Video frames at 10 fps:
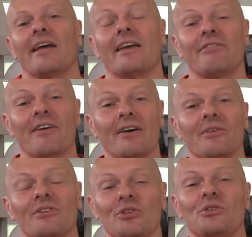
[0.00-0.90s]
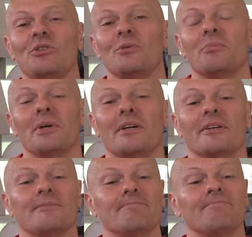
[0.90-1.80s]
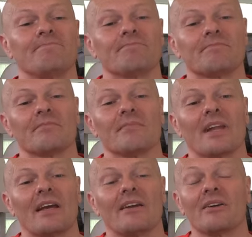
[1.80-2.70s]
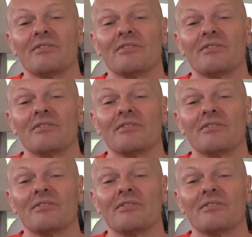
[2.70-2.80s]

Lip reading: And I found on YouTube a lot